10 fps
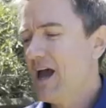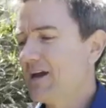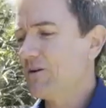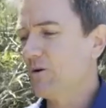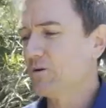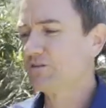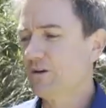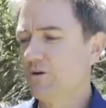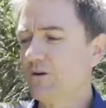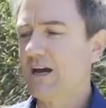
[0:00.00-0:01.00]
And
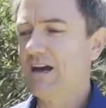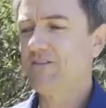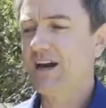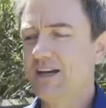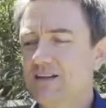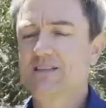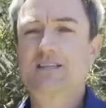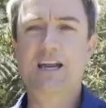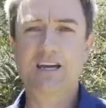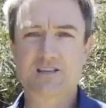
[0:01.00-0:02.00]
also gave a
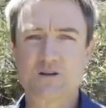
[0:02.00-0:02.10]
TEDx